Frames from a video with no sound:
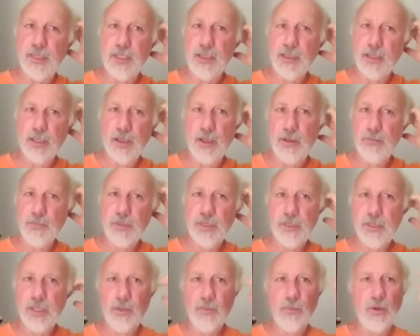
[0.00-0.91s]
They come
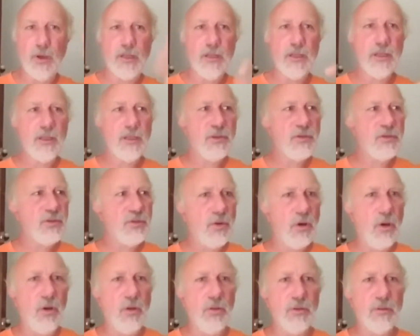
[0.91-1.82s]
and they want to
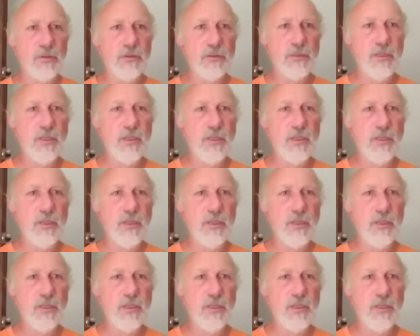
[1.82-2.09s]
control.